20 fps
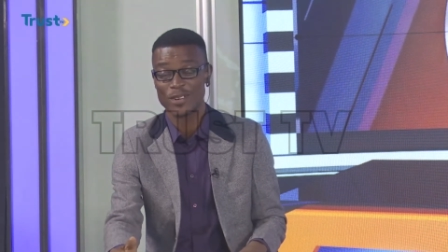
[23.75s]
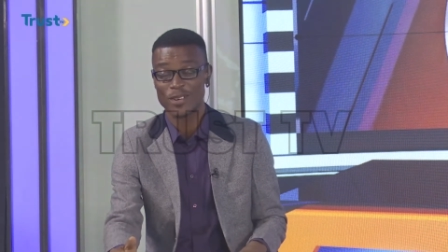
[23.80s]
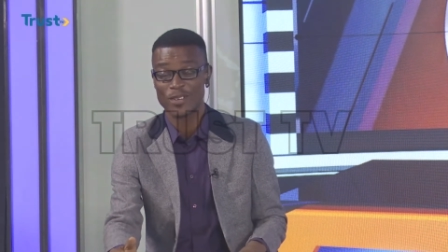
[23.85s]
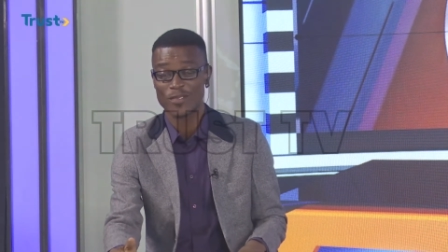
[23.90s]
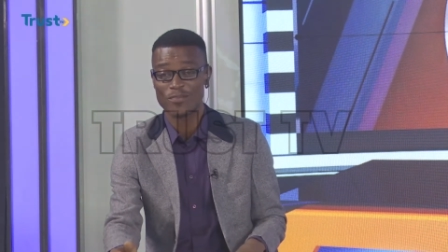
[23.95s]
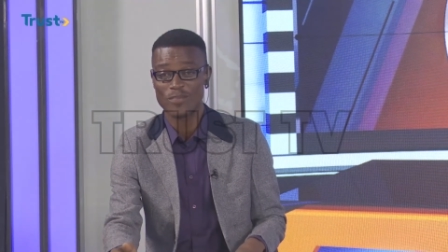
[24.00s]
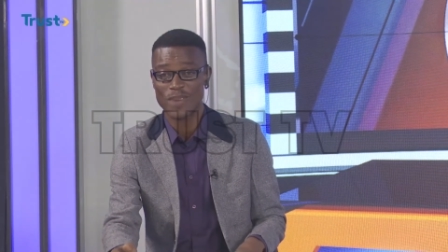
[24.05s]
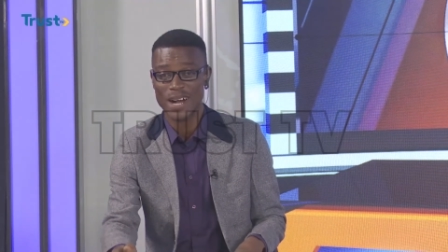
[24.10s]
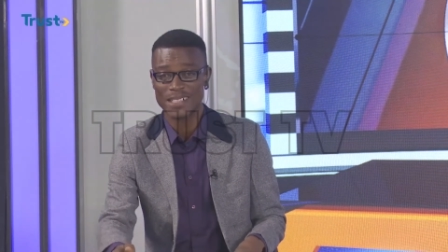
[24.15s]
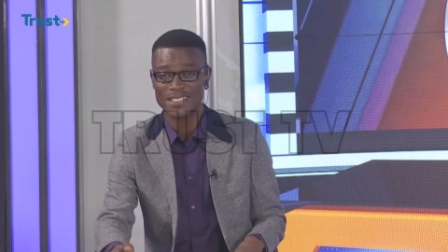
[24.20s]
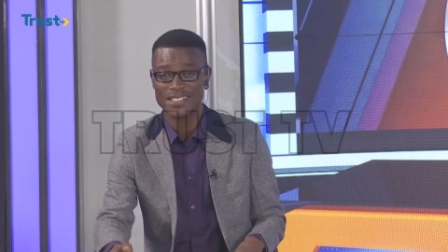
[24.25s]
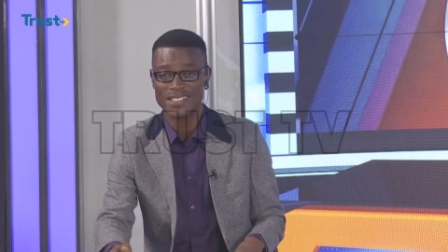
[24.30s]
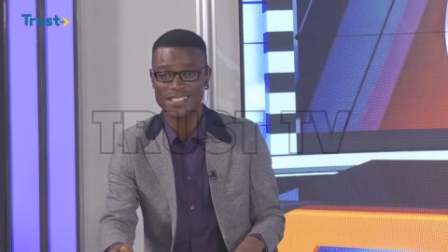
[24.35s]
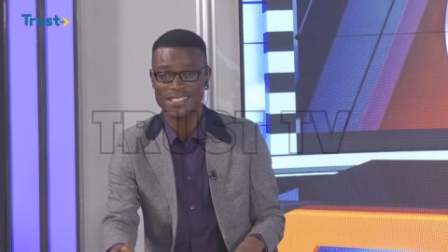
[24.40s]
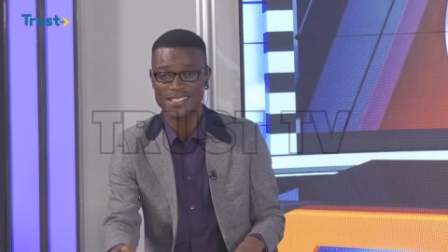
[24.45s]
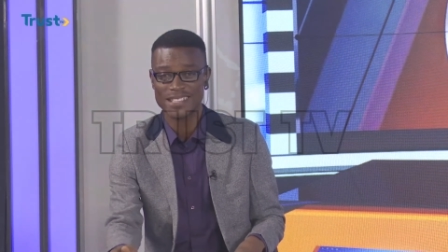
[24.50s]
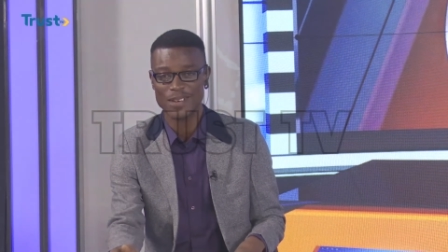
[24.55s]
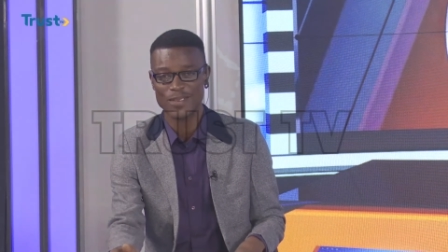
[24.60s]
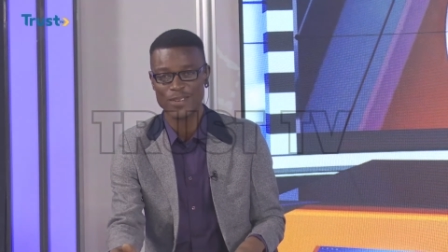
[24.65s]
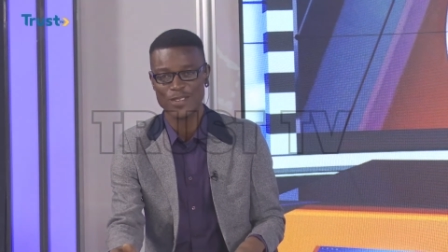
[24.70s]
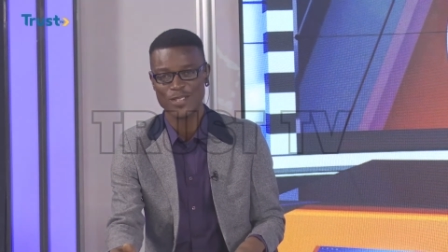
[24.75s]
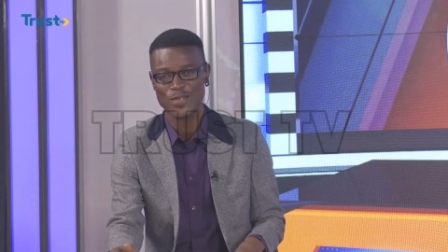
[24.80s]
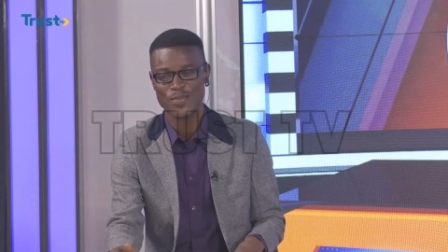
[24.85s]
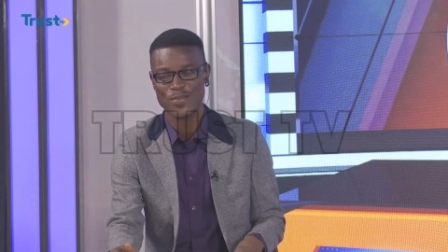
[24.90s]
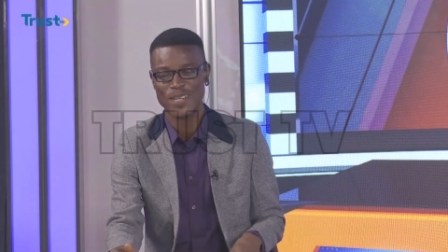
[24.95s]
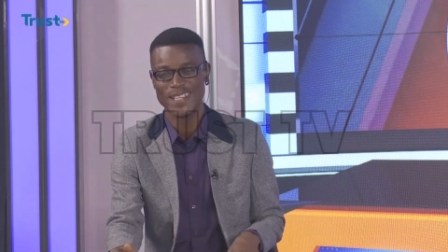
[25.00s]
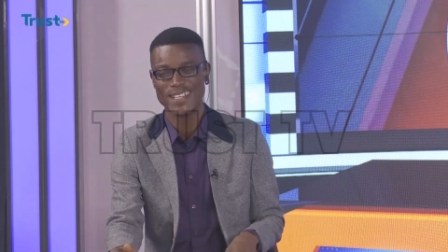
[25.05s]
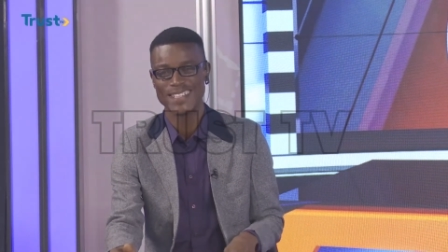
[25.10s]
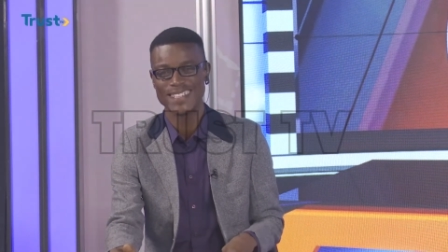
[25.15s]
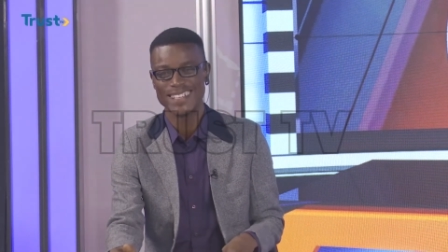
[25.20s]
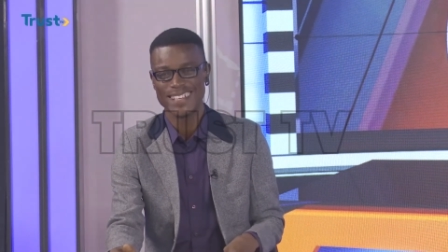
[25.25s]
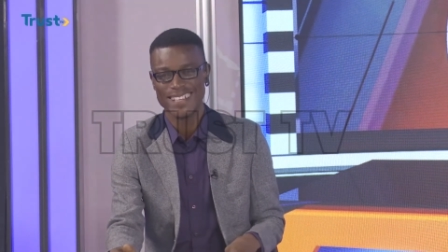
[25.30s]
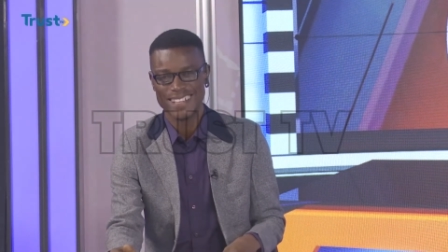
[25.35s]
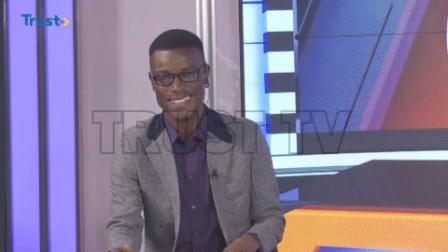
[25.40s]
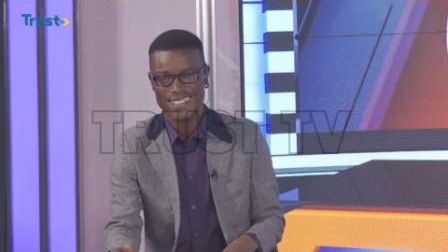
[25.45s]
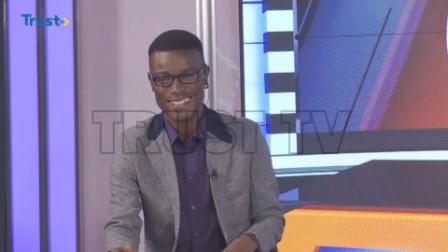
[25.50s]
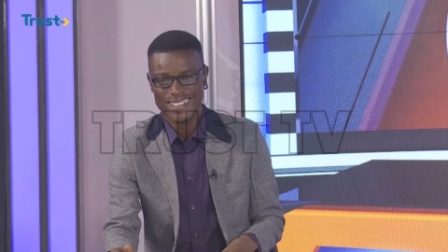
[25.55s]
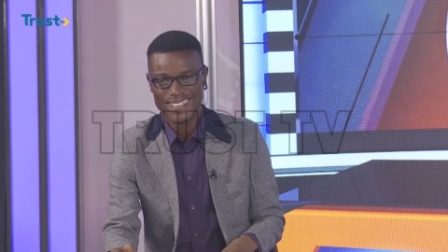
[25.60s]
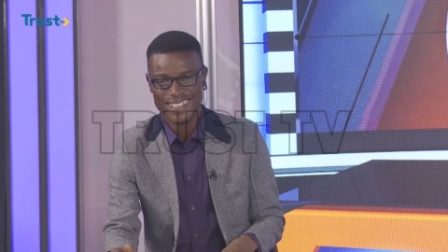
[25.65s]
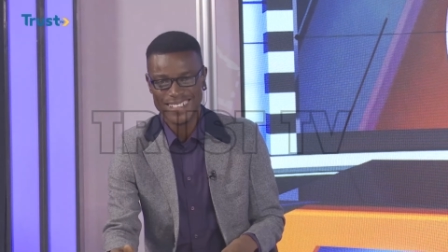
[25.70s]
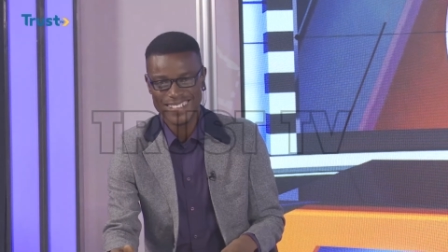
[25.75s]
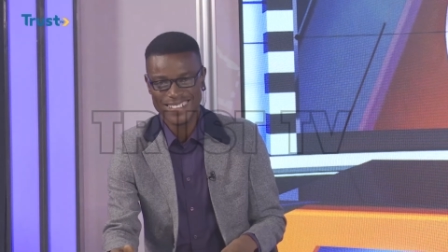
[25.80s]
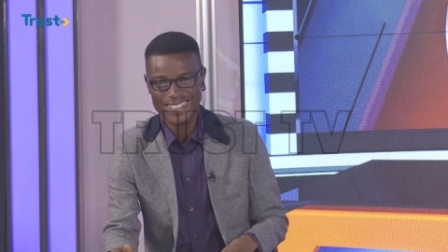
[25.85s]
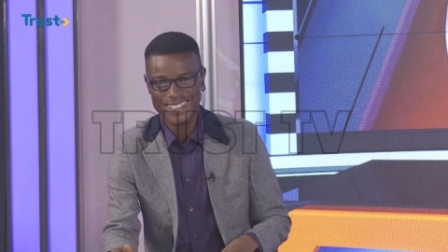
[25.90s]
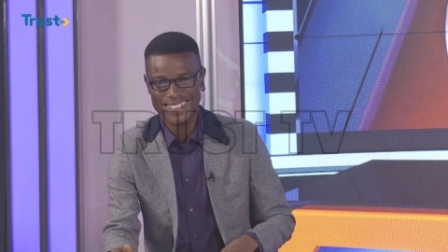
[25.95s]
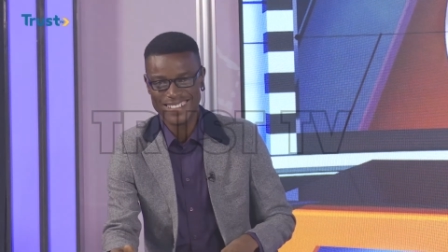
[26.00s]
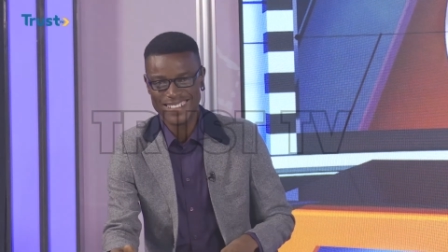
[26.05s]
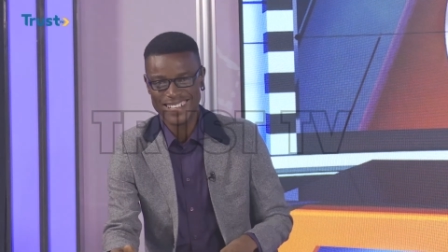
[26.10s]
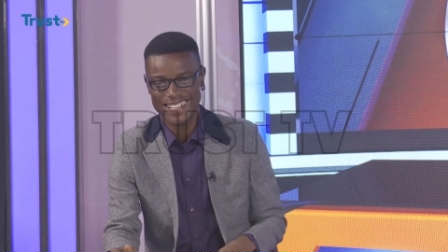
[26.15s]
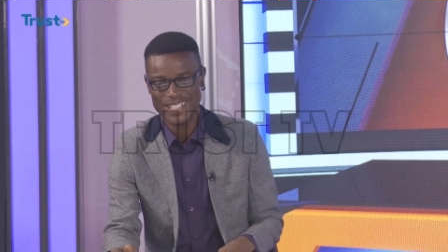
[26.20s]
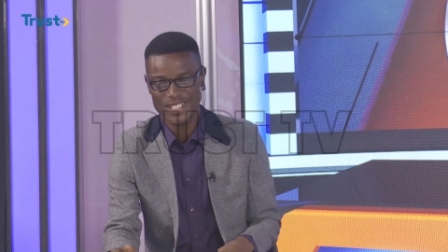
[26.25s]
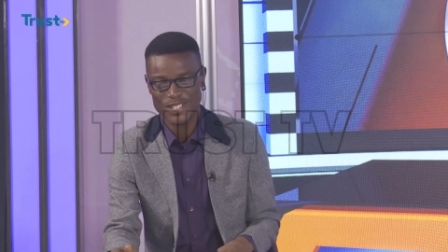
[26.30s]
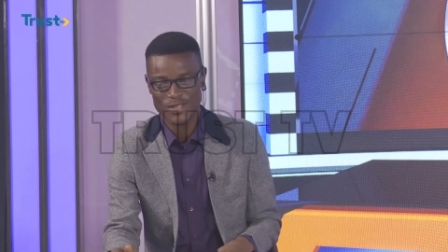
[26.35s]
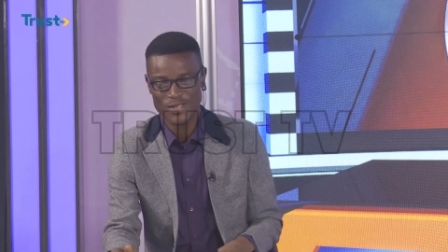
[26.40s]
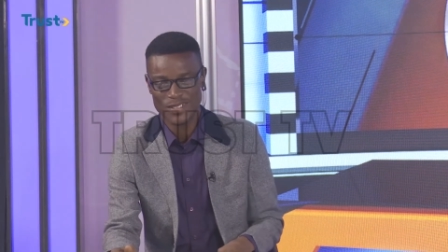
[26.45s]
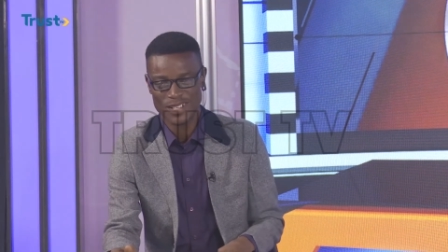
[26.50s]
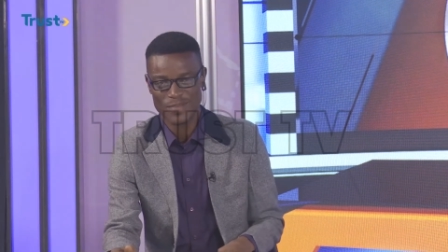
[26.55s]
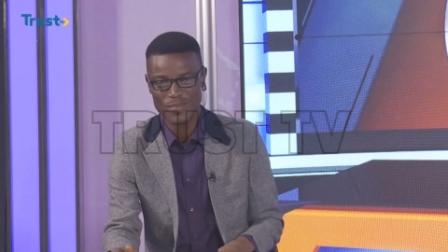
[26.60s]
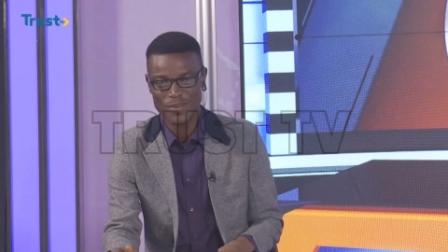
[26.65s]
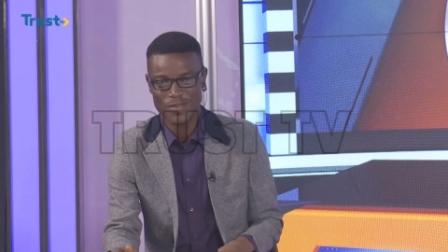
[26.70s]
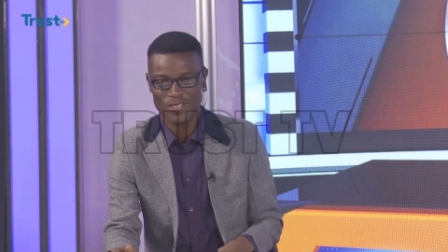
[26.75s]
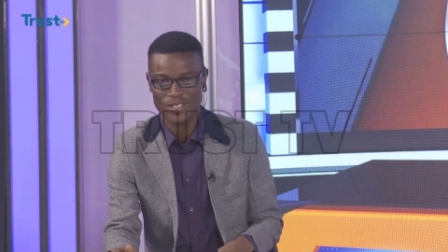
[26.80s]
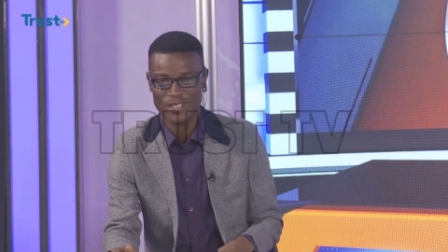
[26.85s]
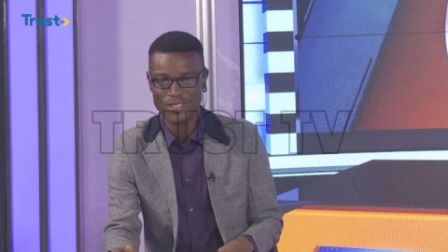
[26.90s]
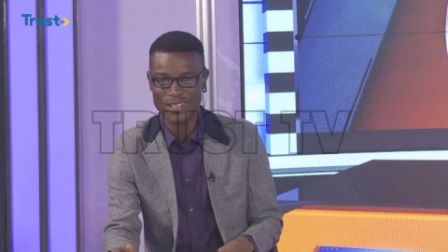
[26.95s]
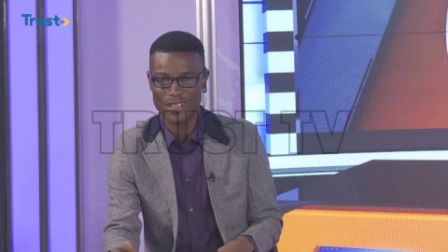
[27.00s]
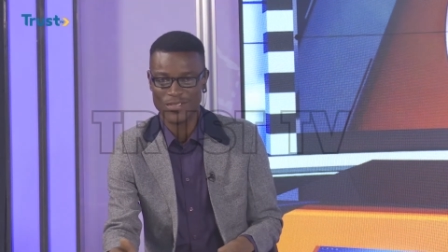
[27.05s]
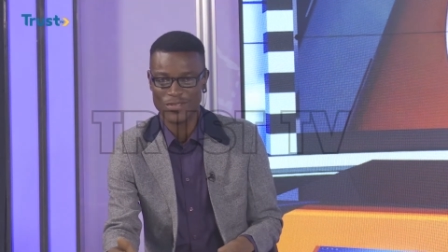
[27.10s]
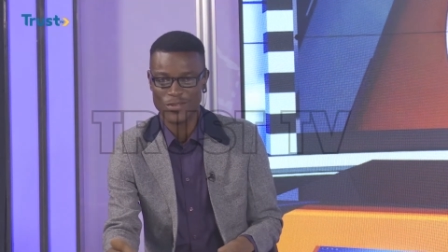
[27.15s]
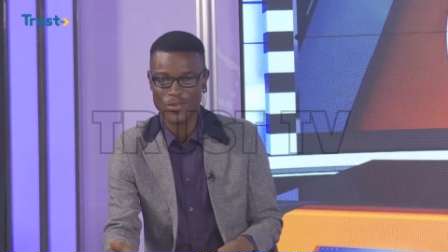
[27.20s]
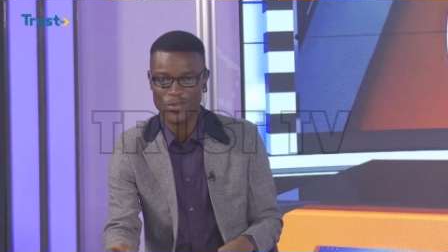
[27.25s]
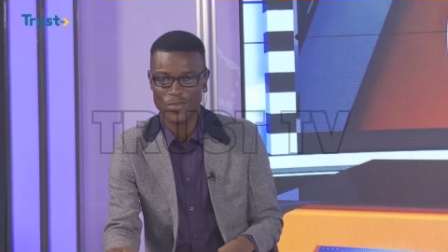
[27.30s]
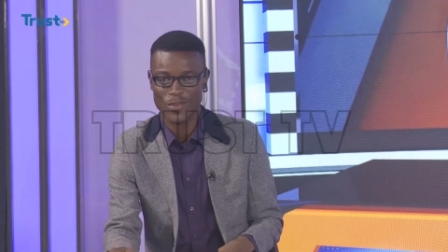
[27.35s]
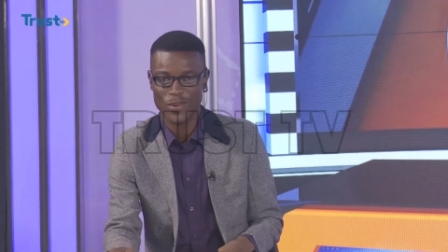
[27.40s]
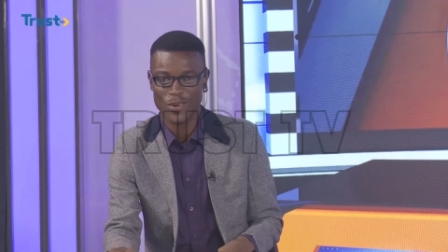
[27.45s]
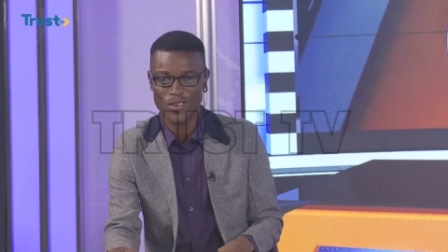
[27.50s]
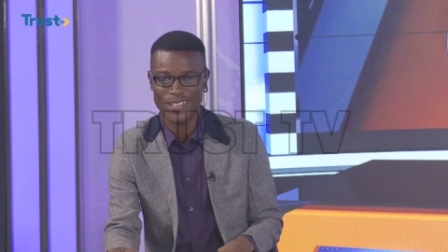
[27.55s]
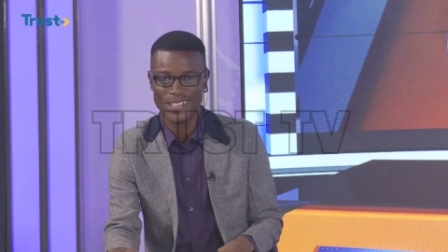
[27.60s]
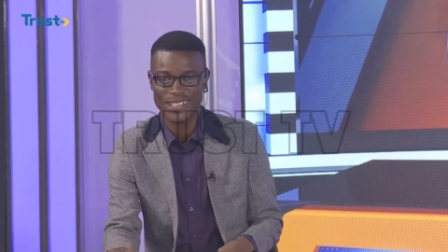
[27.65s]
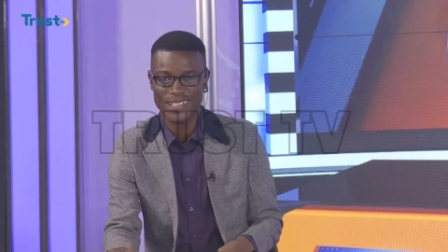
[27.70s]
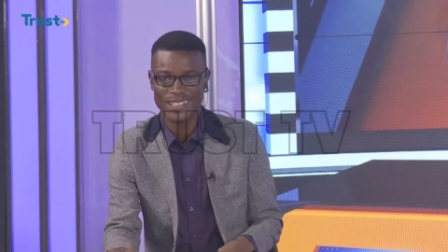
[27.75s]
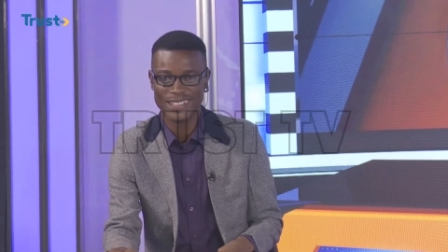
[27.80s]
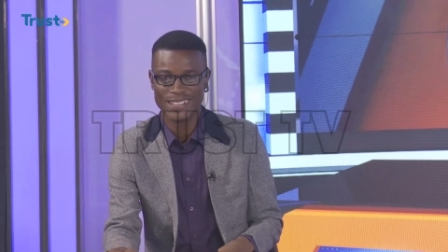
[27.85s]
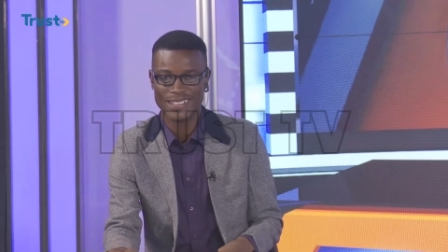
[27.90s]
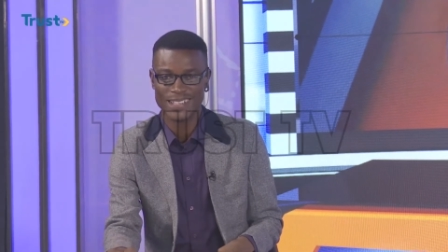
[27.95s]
A lot of matches that was played in the Nigerian Professional Football League,